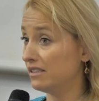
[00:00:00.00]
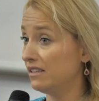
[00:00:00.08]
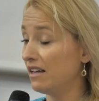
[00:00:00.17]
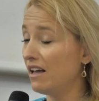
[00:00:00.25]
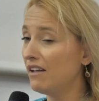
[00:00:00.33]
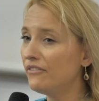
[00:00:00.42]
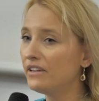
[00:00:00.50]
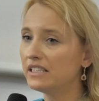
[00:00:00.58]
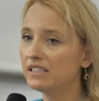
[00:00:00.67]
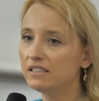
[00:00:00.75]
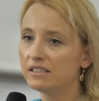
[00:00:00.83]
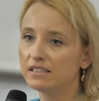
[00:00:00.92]
And I think
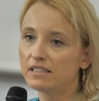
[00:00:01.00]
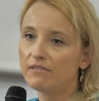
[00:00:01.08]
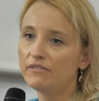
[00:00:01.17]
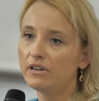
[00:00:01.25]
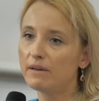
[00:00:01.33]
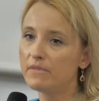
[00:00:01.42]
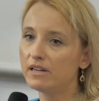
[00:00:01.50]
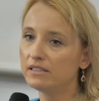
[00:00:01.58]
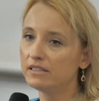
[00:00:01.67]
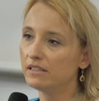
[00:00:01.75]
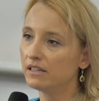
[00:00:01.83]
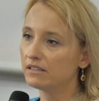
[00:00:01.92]
that this is something
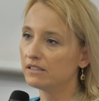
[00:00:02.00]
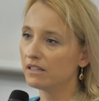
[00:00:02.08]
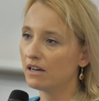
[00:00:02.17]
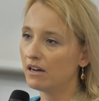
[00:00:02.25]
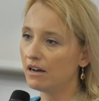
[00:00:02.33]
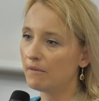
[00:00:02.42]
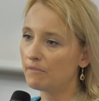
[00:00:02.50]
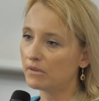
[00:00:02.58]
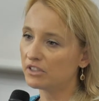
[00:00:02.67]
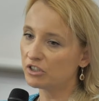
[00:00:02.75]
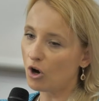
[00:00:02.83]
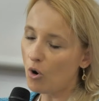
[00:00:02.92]
amazing and
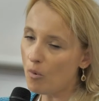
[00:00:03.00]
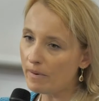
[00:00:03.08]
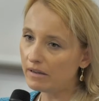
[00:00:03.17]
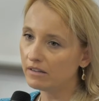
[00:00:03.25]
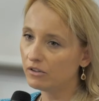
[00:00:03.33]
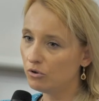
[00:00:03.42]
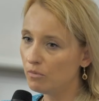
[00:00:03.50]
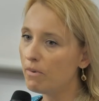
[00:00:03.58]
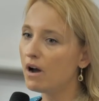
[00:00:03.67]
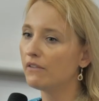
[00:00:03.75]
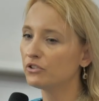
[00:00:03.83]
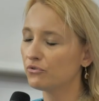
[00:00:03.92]
just opening new
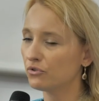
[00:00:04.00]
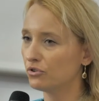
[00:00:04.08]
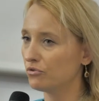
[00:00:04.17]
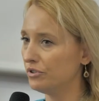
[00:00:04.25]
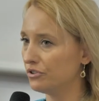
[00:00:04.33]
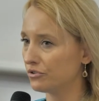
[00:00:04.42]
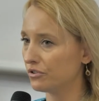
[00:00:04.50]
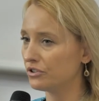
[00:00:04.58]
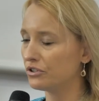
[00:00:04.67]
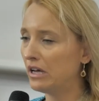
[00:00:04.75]
paths for the research.